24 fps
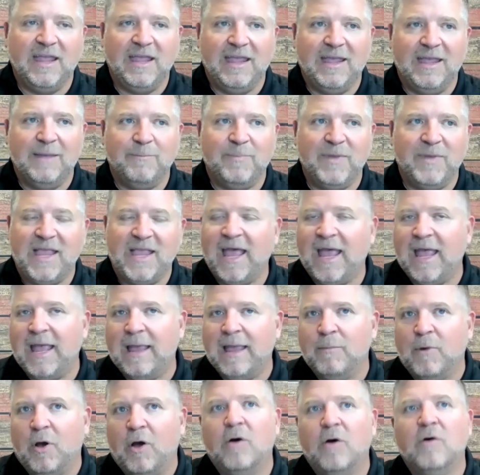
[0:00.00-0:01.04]
it
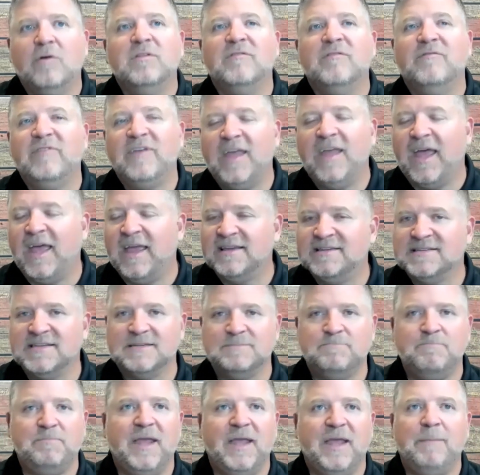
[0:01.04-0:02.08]
became, "Oh, the VA is
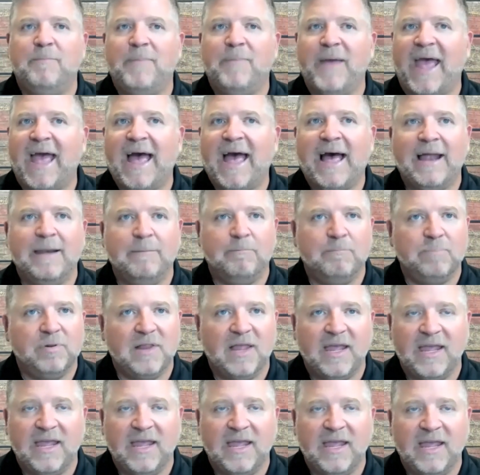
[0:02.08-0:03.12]
this big bad
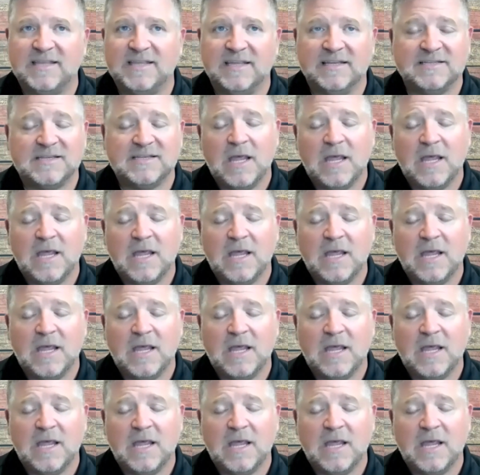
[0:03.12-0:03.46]
place